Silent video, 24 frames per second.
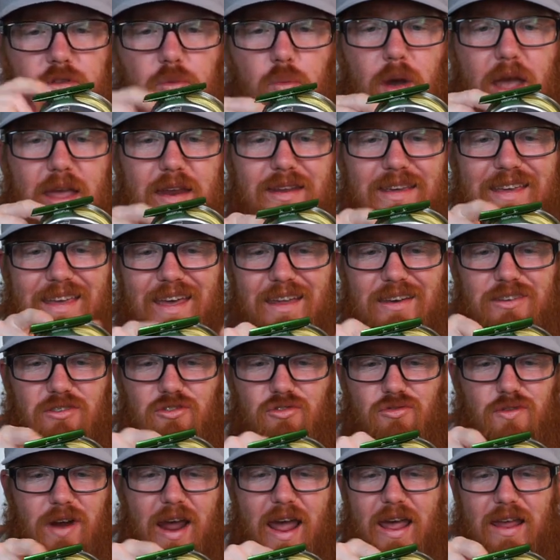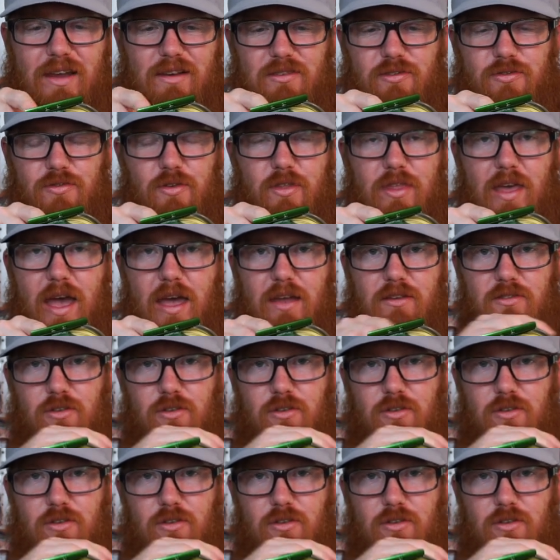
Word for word: a way to get drags for that,